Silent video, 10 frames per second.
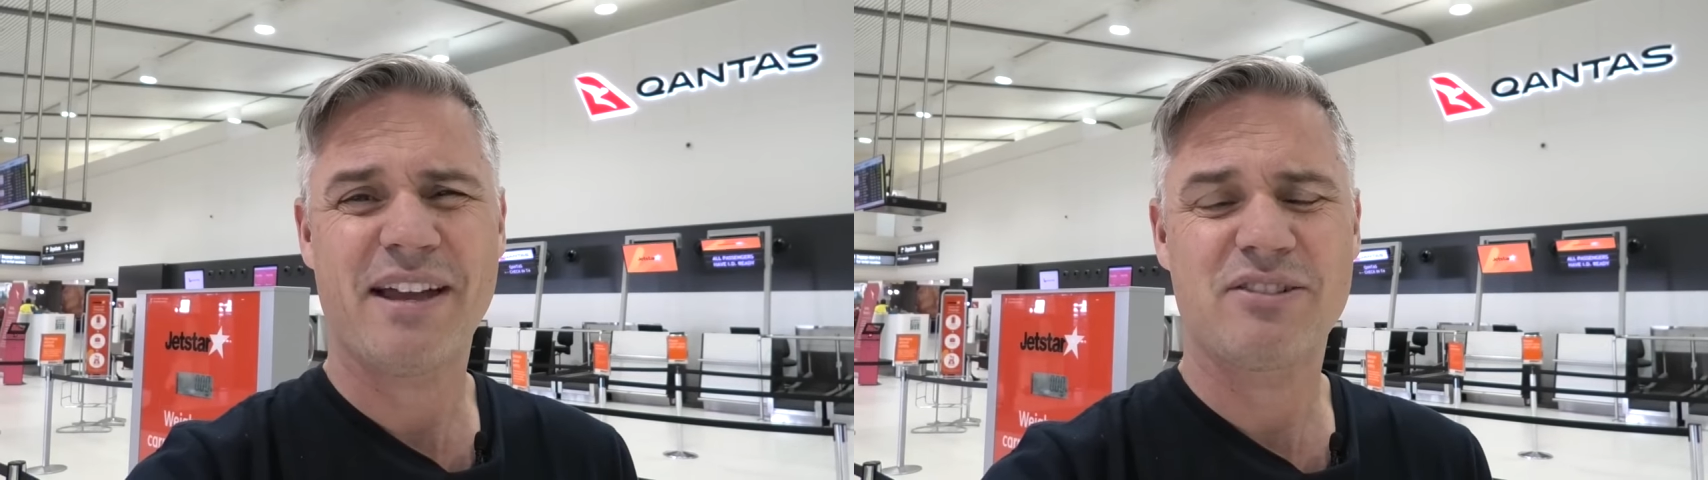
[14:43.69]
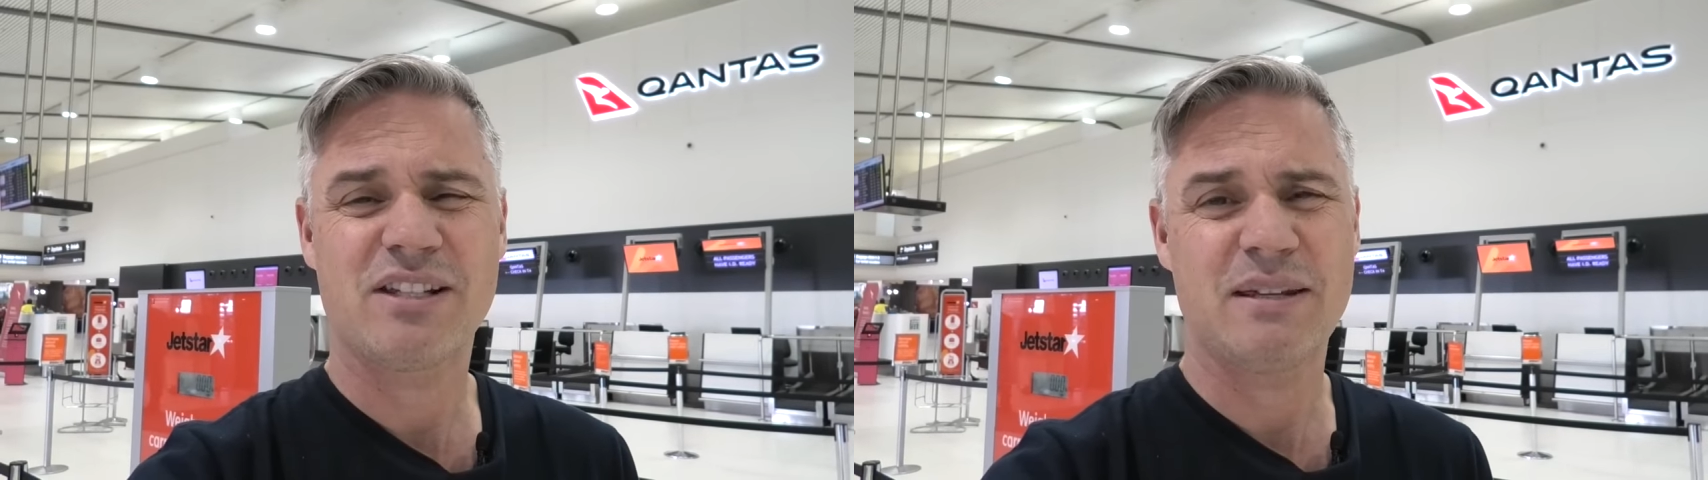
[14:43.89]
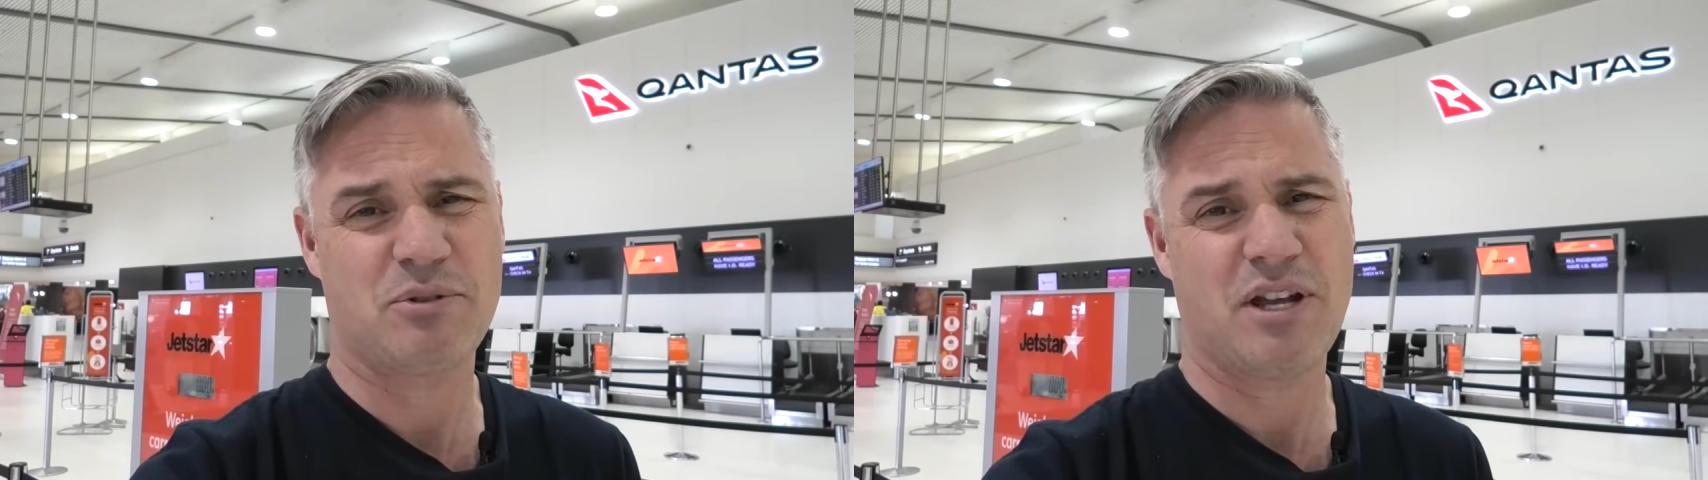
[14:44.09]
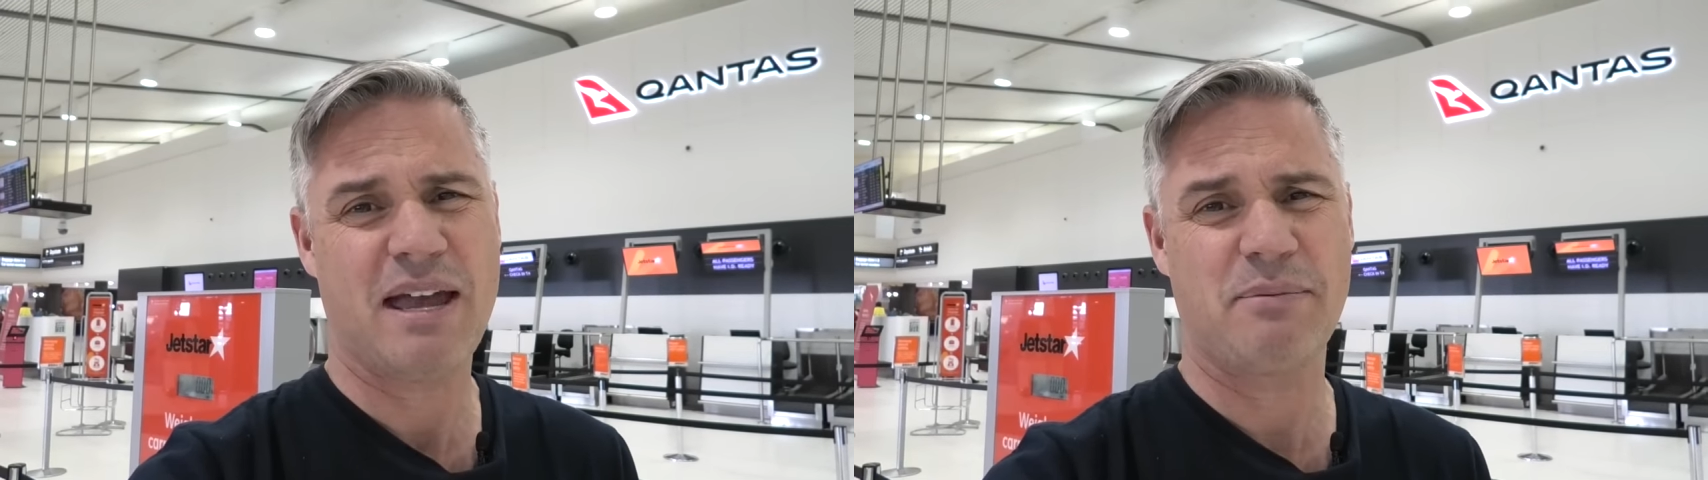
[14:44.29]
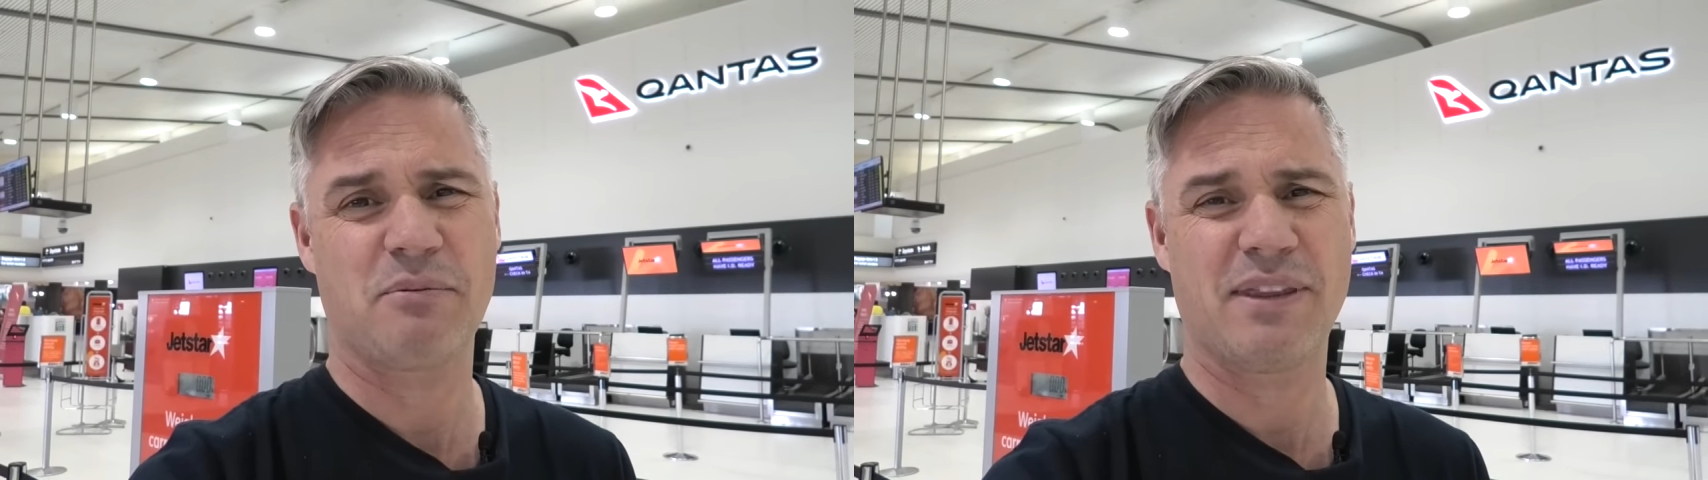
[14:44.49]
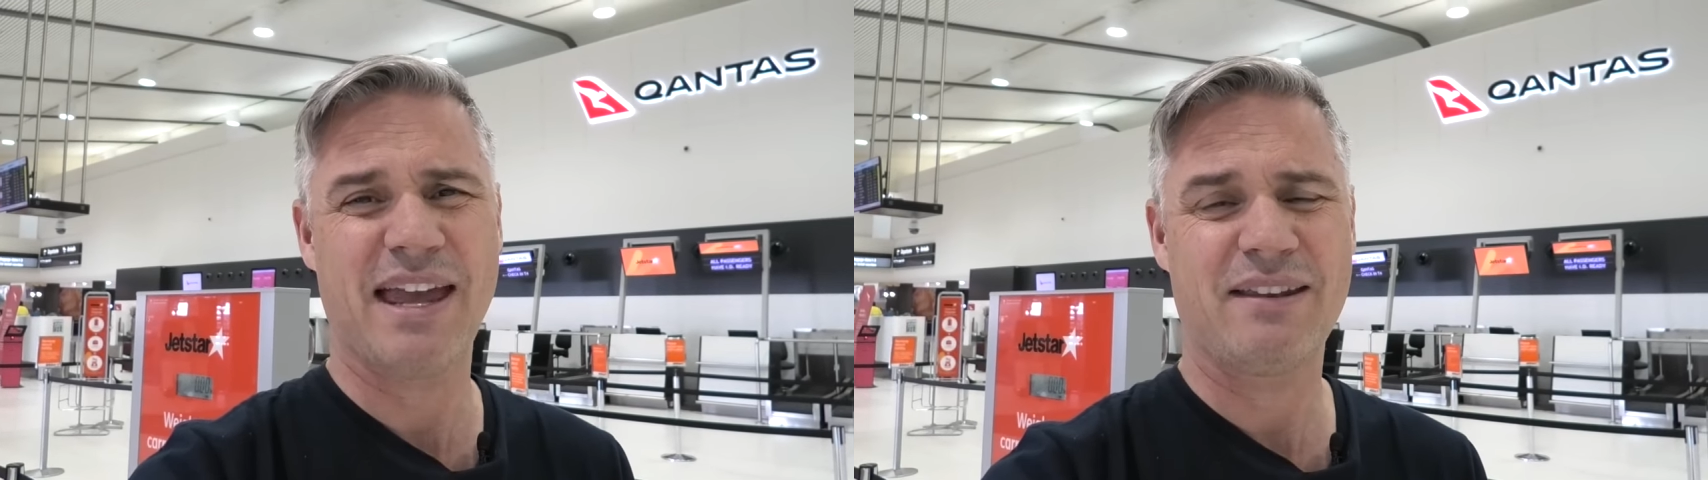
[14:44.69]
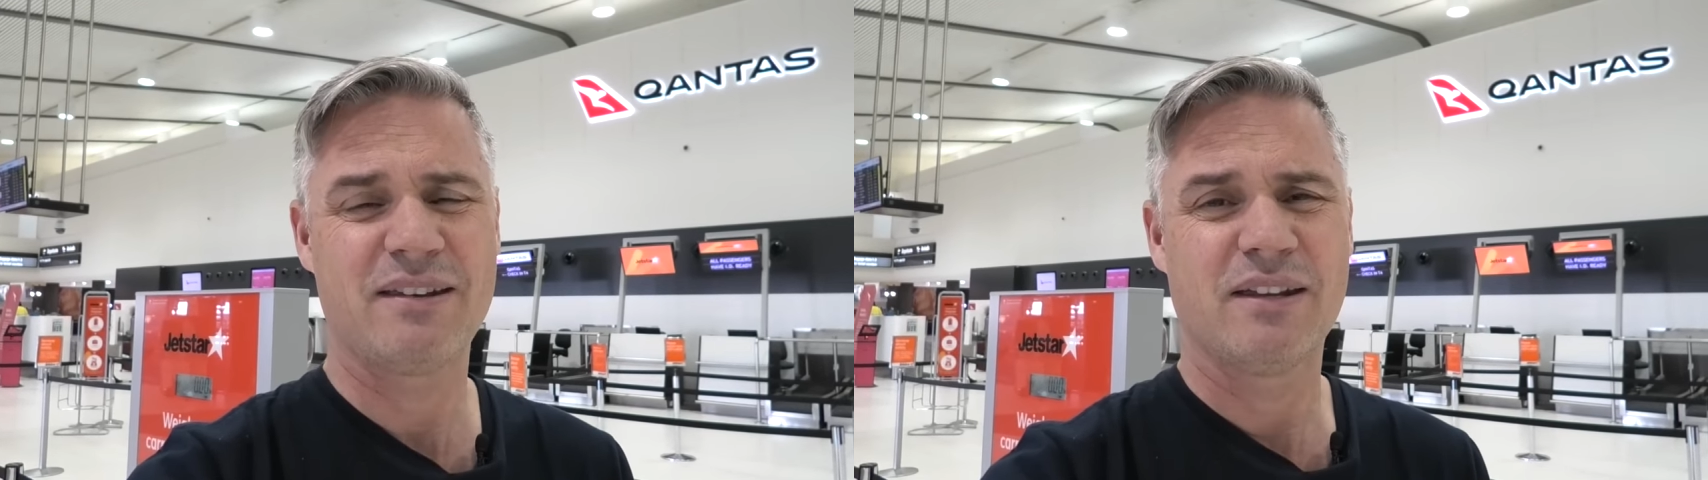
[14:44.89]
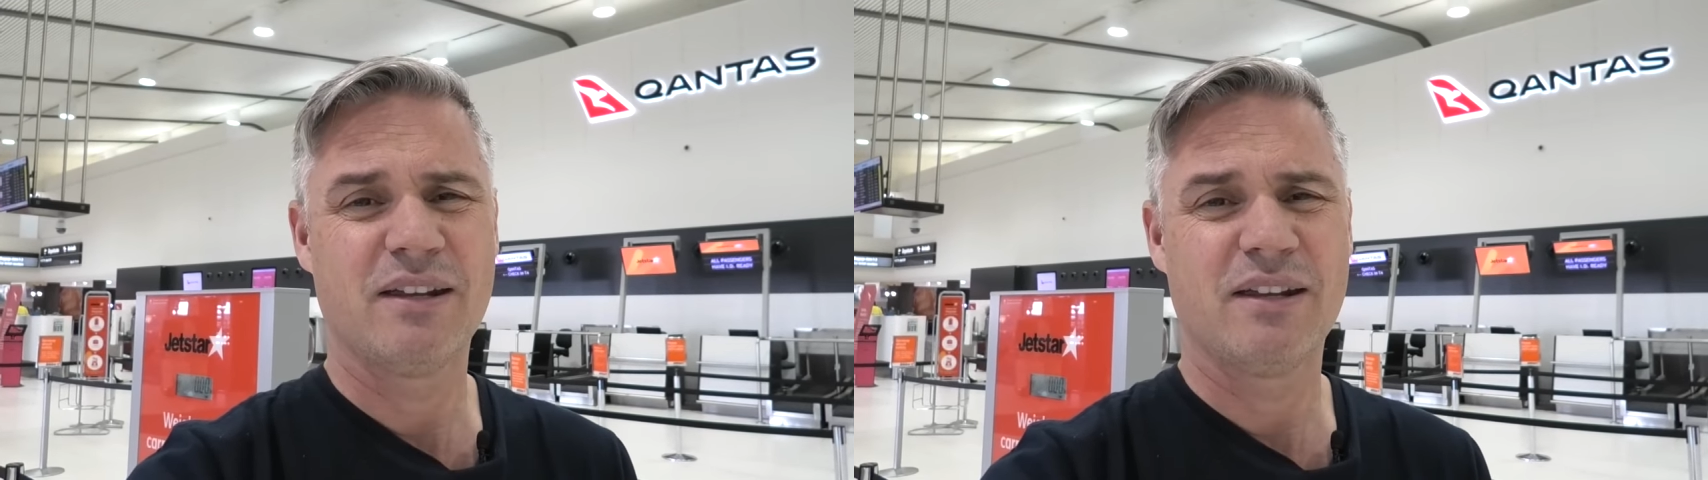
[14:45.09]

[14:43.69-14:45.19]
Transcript: hours sleep, so happy with that.